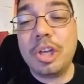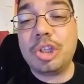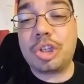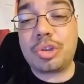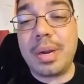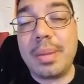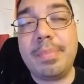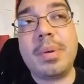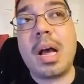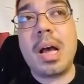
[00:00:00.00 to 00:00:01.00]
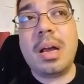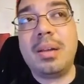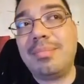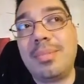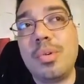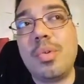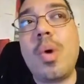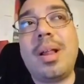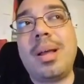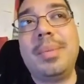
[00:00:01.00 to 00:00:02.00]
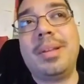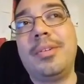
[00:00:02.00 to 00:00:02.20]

Shrimp. Well, I mean,